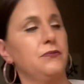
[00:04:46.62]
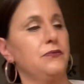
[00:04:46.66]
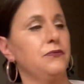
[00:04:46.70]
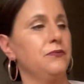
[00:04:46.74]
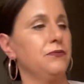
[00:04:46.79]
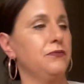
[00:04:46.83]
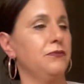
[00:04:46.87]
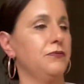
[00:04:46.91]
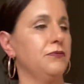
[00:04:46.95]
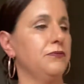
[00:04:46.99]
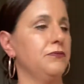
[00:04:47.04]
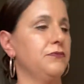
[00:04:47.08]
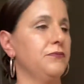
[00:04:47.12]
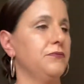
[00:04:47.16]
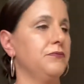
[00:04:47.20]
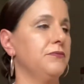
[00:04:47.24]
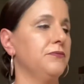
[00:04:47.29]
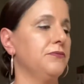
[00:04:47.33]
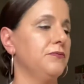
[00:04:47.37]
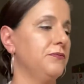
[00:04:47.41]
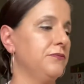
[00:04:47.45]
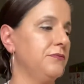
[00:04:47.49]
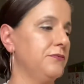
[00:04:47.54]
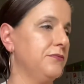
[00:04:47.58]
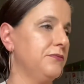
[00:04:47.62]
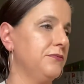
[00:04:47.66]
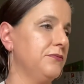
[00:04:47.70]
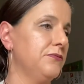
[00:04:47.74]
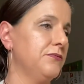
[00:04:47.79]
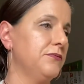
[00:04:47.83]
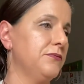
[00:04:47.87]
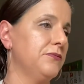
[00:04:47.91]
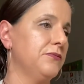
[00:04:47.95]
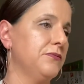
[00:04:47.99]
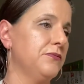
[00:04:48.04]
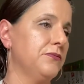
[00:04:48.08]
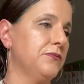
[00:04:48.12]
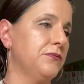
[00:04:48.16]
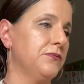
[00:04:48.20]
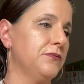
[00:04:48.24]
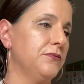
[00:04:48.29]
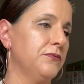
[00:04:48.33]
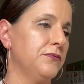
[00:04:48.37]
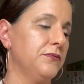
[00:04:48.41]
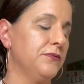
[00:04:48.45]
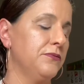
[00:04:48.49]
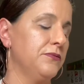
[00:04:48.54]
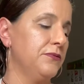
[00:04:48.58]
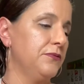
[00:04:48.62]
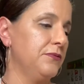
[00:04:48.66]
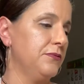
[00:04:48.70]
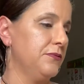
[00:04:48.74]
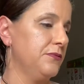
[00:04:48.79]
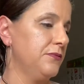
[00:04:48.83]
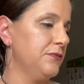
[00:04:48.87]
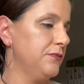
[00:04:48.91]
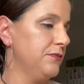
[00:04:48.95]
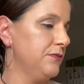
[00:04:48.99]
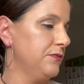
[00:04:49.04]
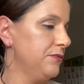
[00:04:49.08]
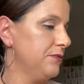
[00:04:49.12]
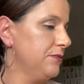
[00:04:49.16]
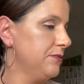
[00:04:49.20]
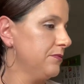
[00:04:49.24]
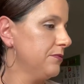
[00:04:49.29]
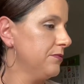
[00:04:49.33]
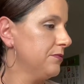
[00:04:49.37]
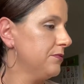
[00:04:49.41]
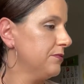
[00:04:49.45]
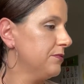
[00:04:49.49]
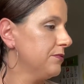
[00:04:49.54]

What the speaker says: Nobody speaks.